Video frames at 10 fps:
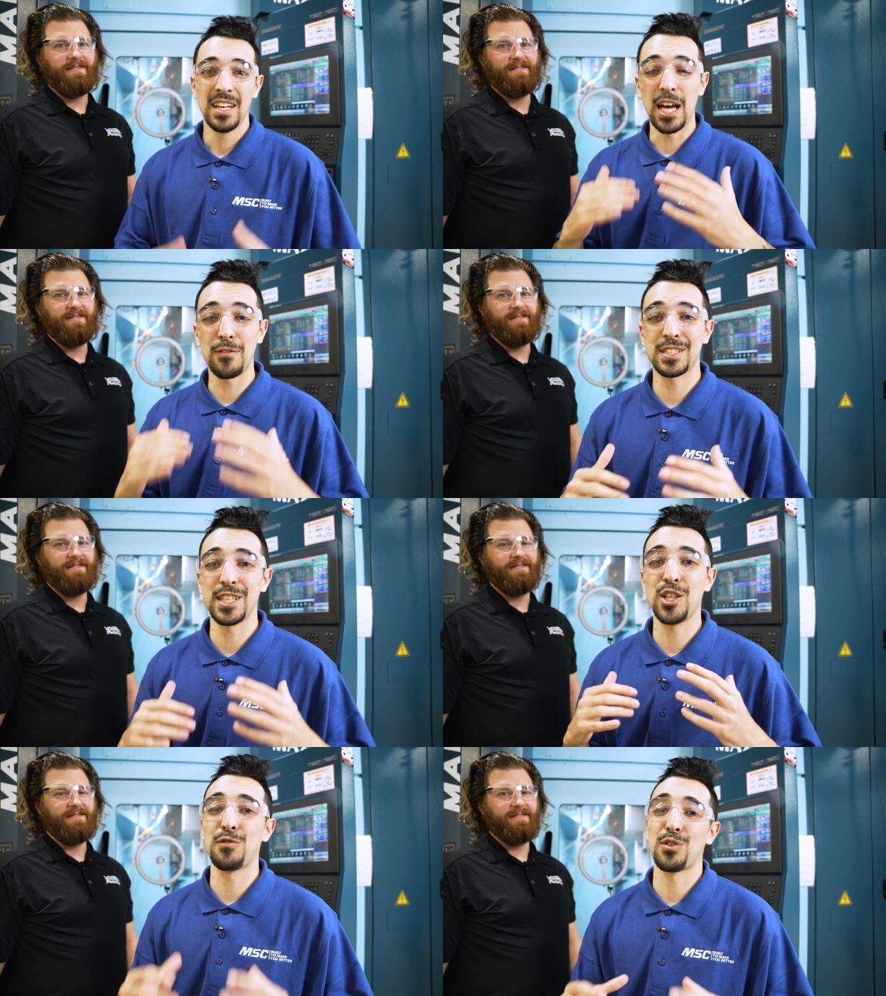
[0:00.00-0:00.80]
Speaker 1: everything
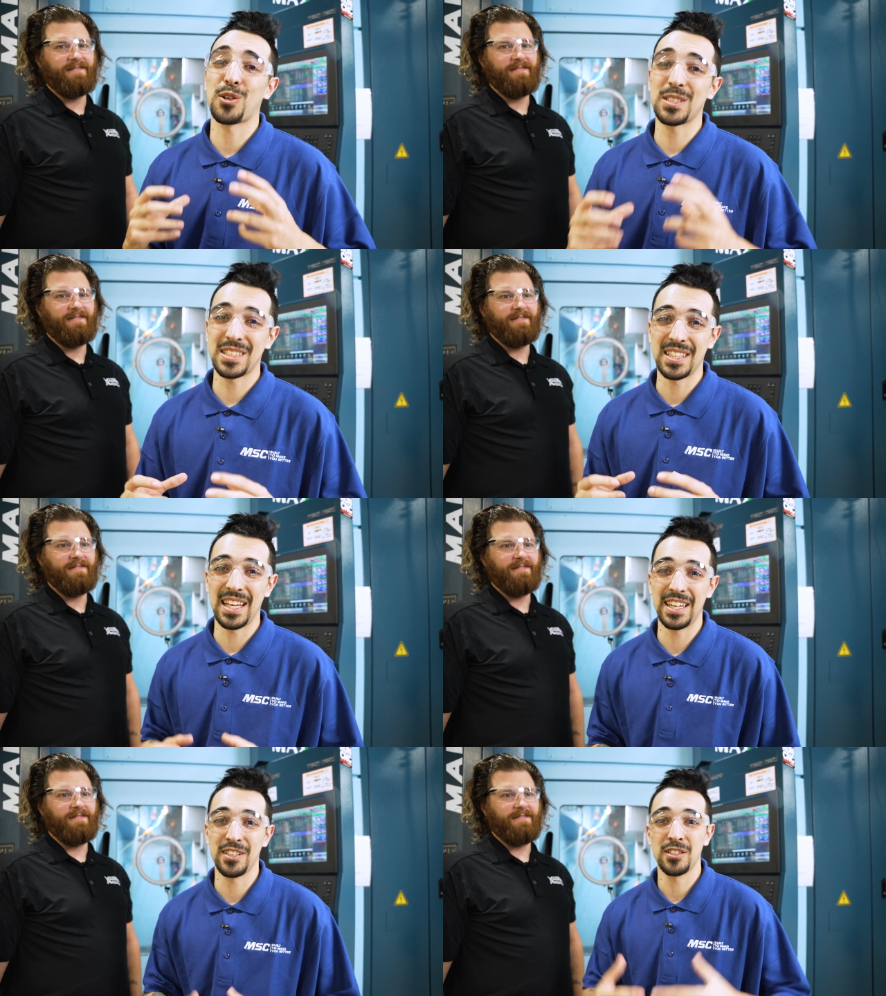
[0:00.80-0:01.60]
you've learned
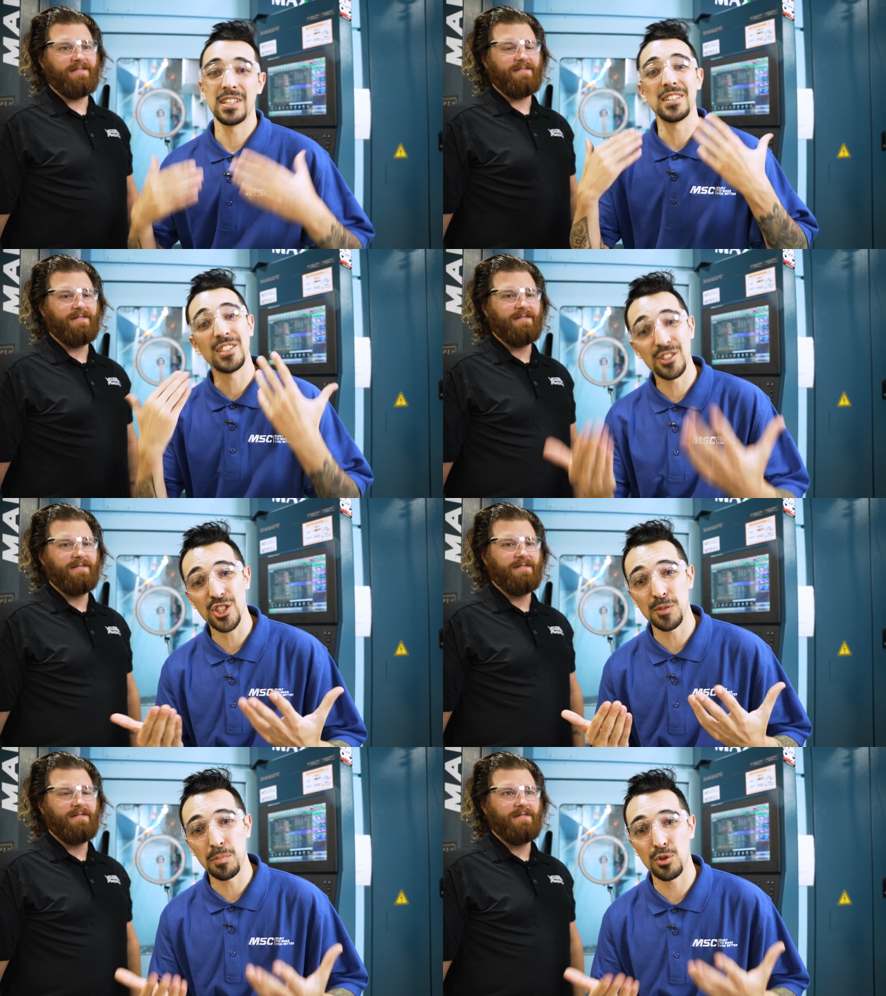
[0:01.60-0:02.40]
today is
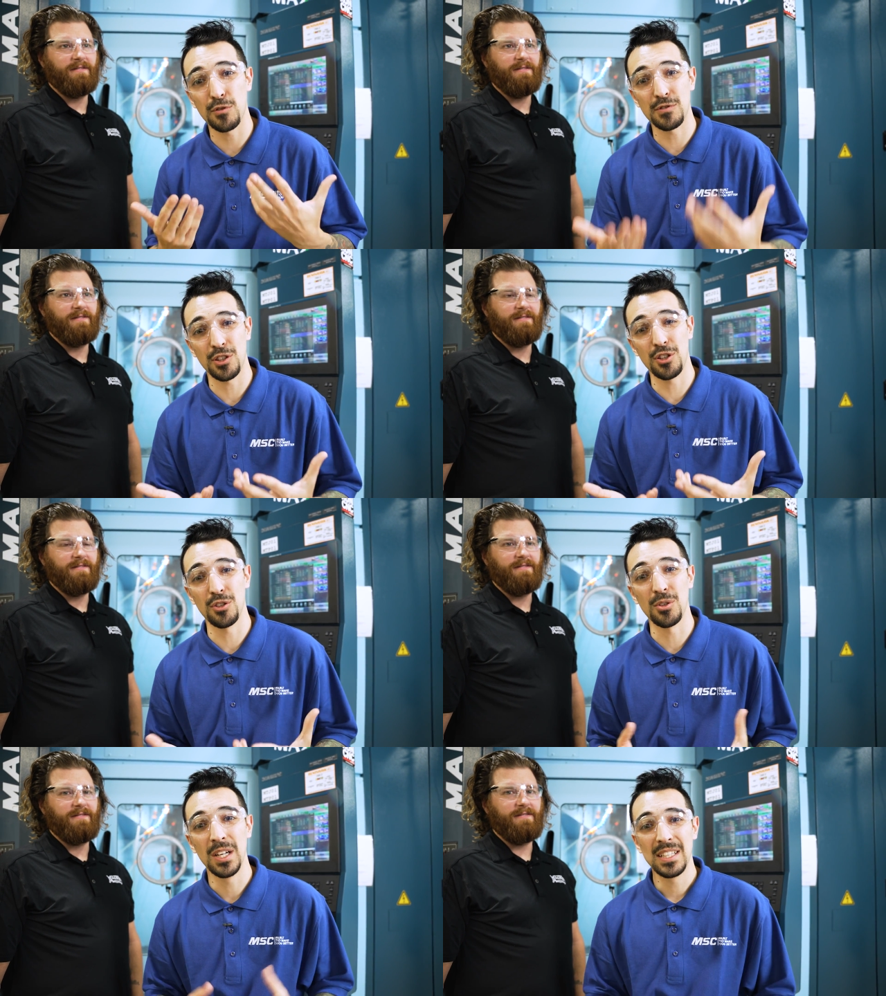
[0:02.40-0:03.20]
just proof to
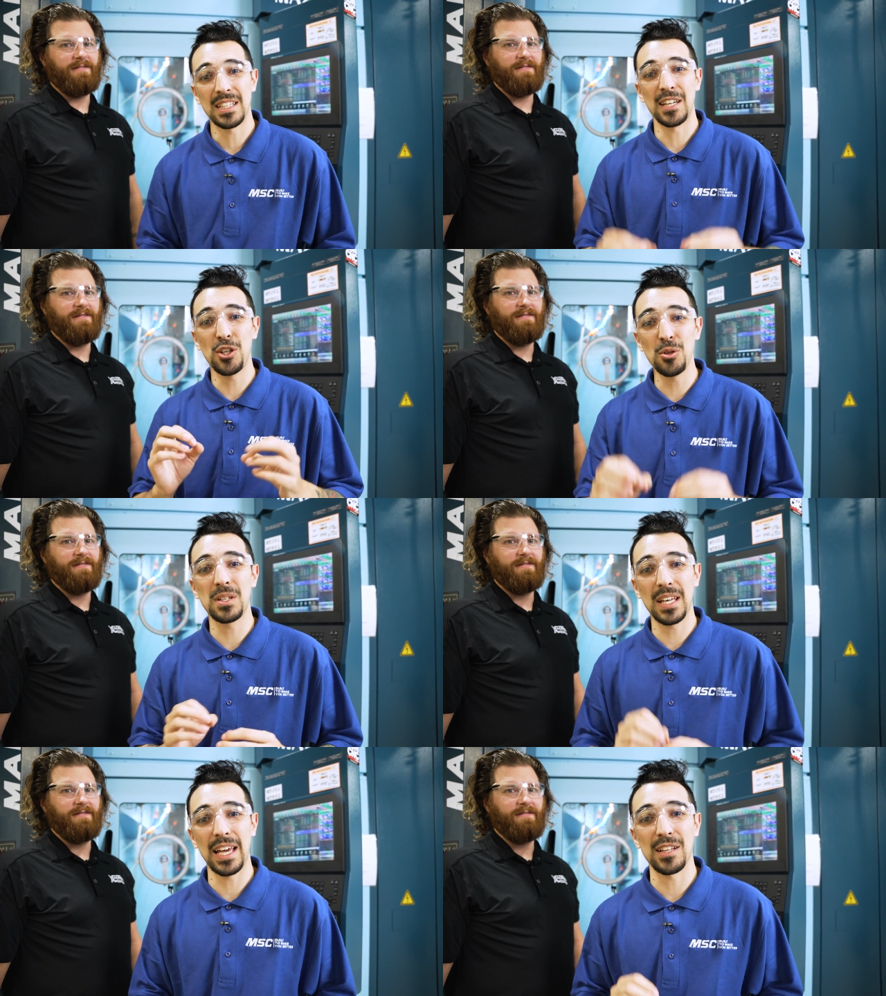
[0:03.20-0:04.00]
you that you
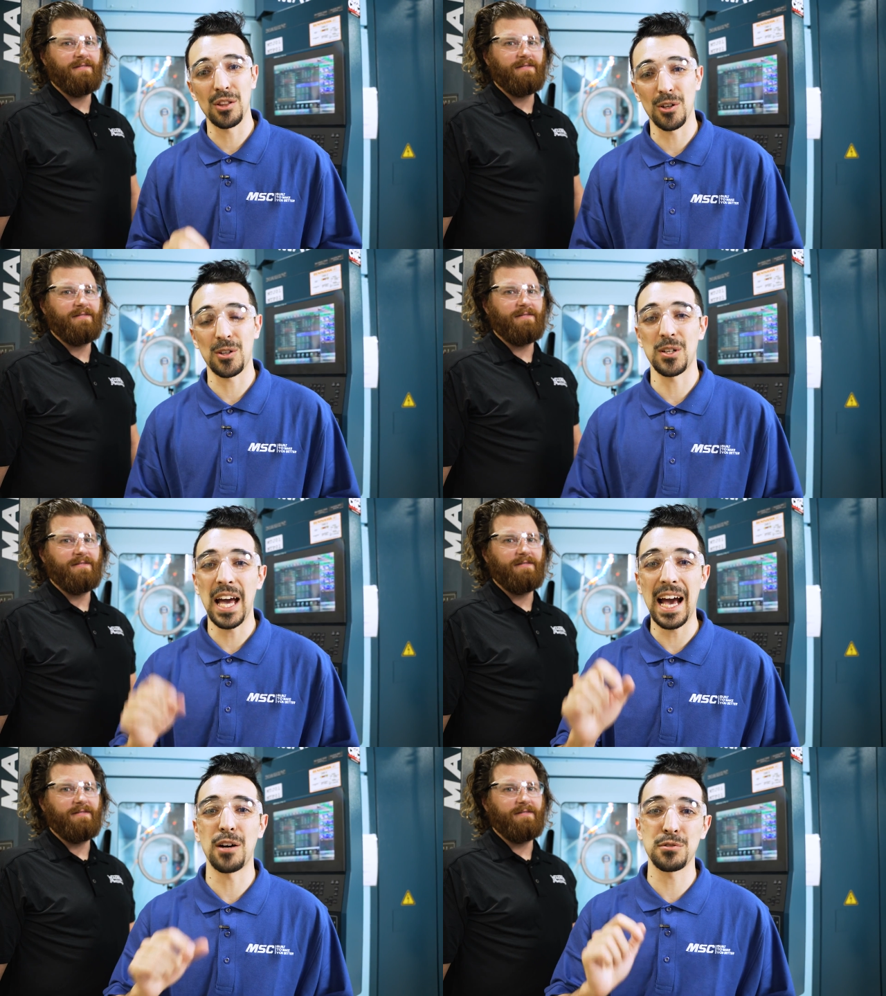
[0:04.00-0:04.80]
can learn
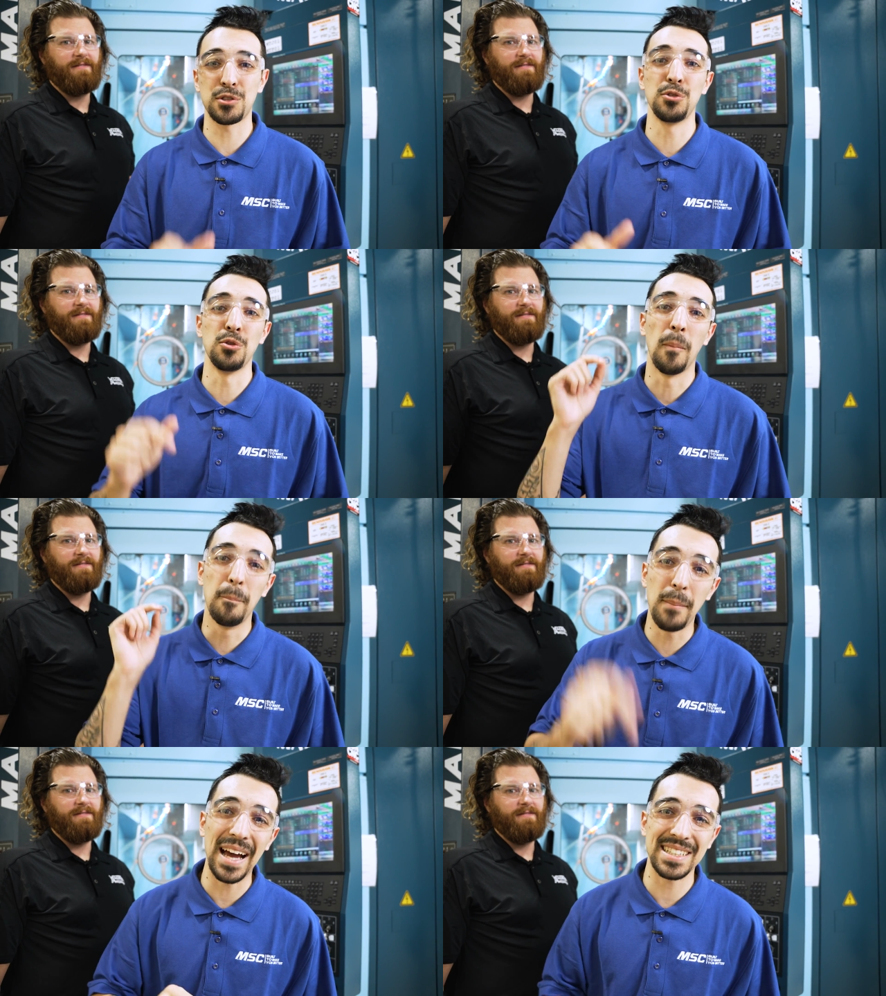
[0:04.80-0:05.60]
how to
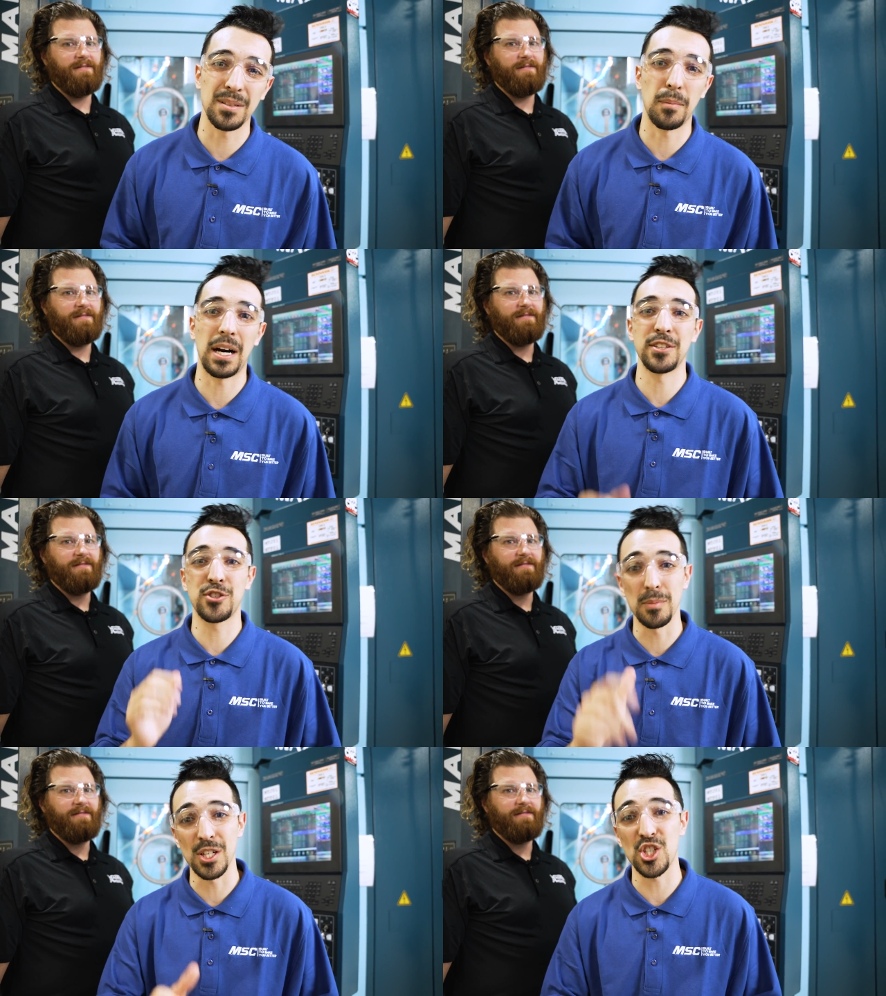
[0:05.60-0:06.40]
maximize
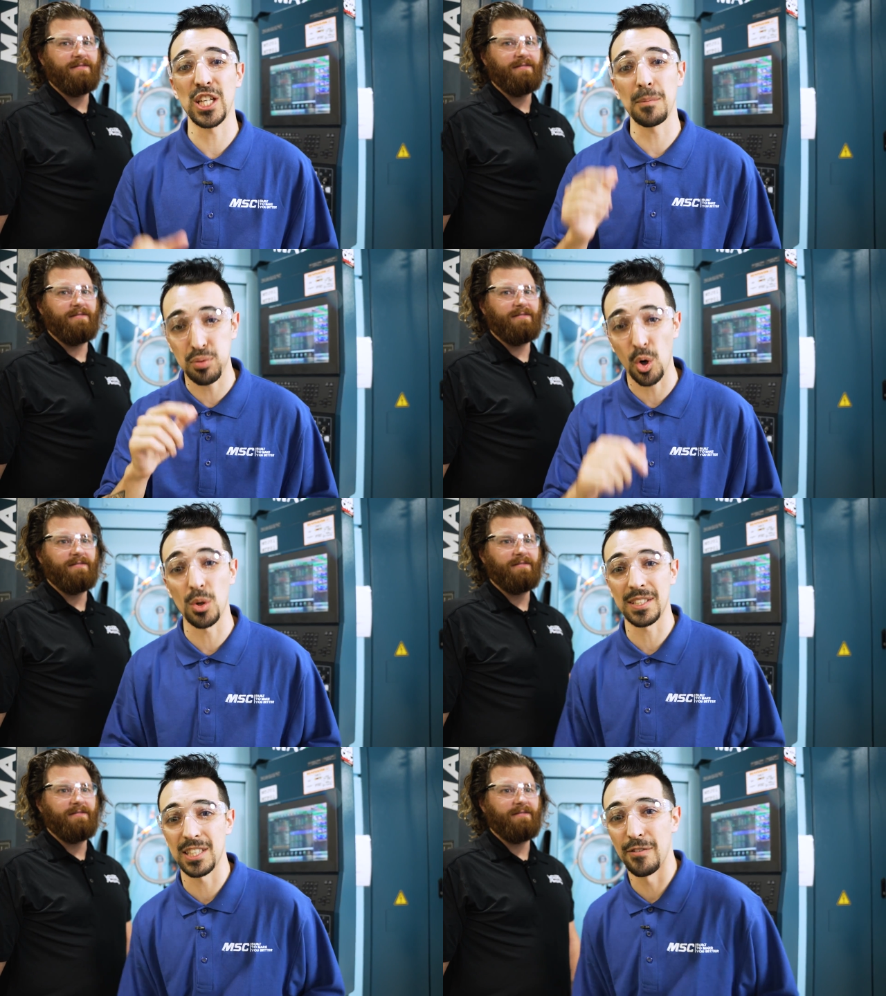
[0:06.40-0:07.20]
your machine
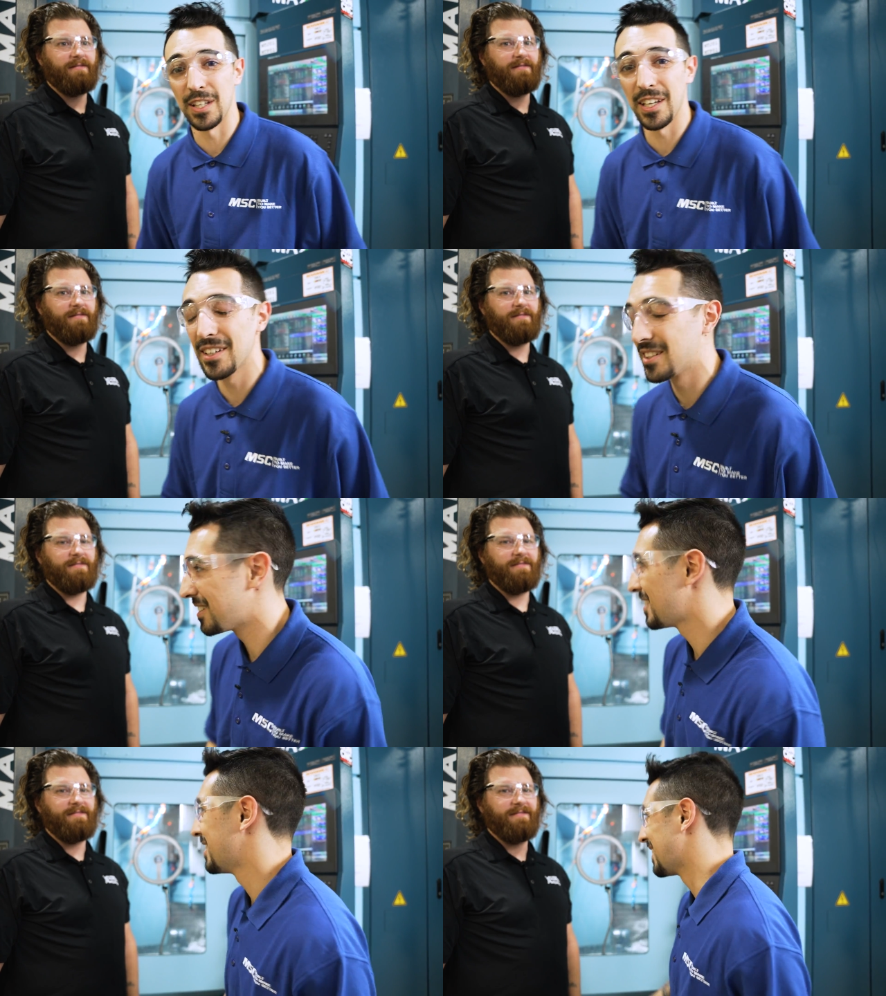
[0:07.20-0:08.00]
productivity.
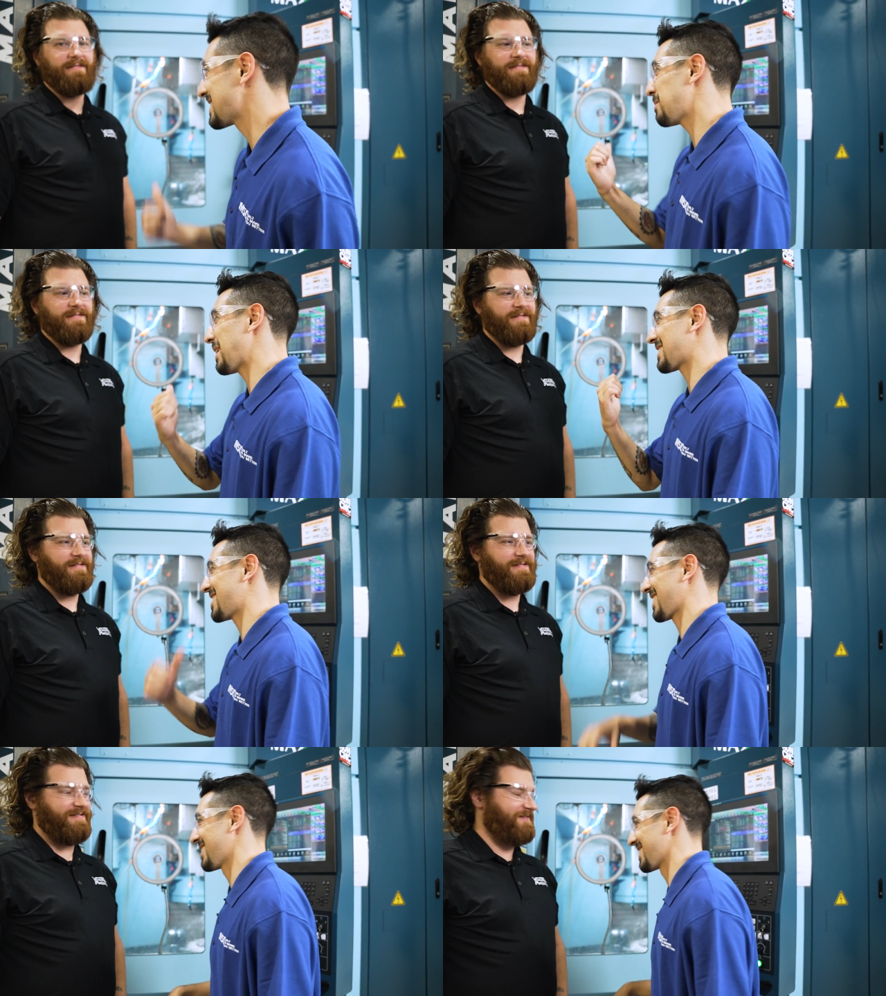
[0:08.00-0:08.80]
Let's get back to checking this